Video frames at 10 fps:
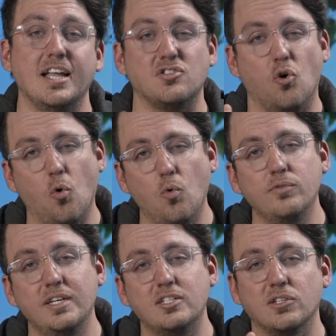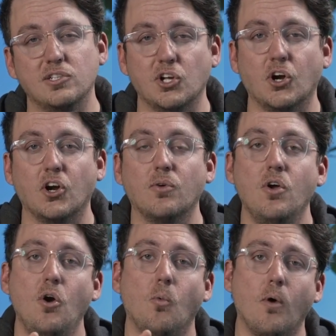it's only to learn
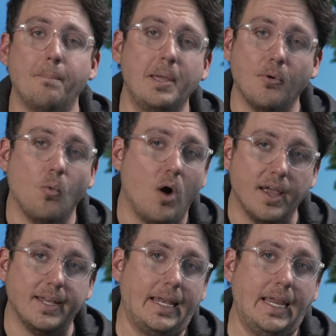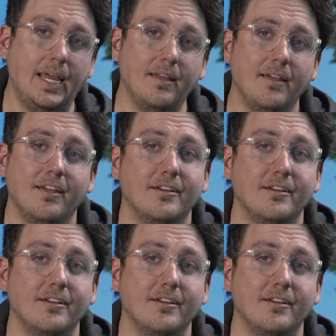what people want and need,